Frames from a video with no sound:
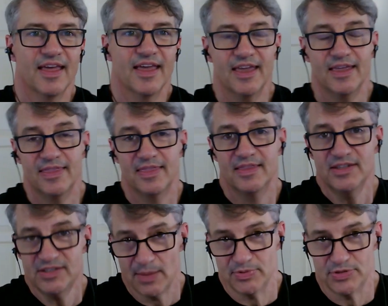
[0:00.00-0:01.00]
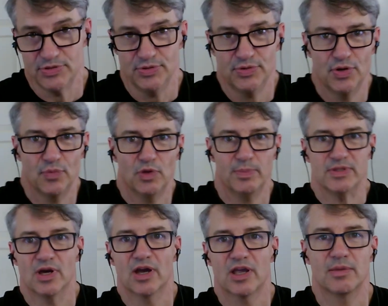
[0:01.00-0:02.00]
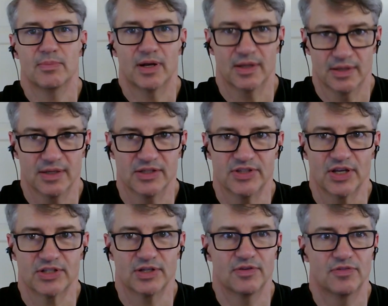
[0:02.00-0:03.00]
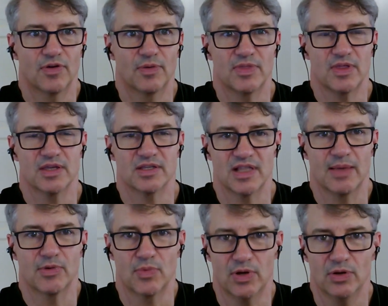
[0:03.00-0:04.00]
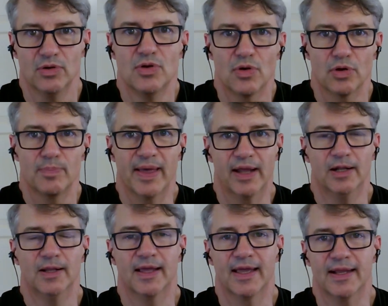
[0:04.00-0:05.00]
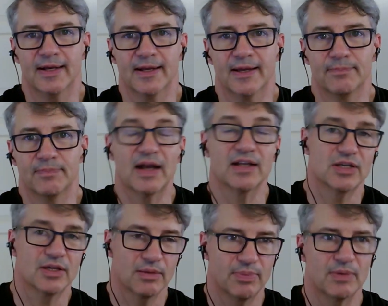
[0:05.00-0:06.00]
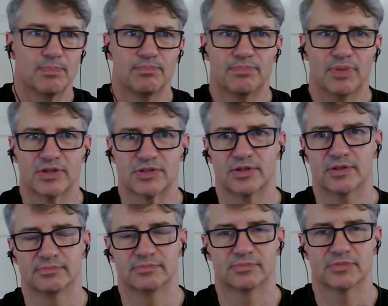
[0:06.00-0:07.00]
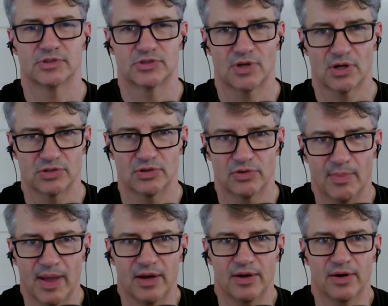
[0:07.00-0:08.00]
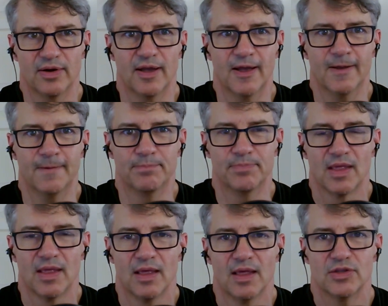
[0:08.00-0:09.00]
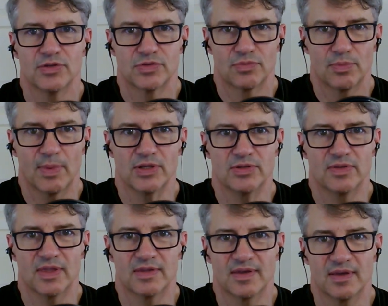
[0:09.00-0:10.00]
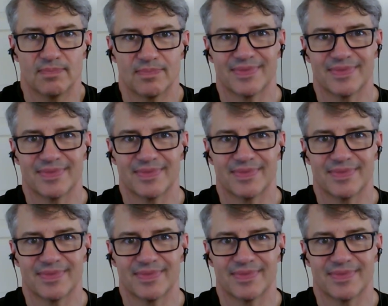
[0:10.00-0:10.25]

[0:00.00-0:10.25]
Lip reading: In this episode, we'll be talking about a section from the Islamic window or panel, and as a big picture structural reminder, just to remind you that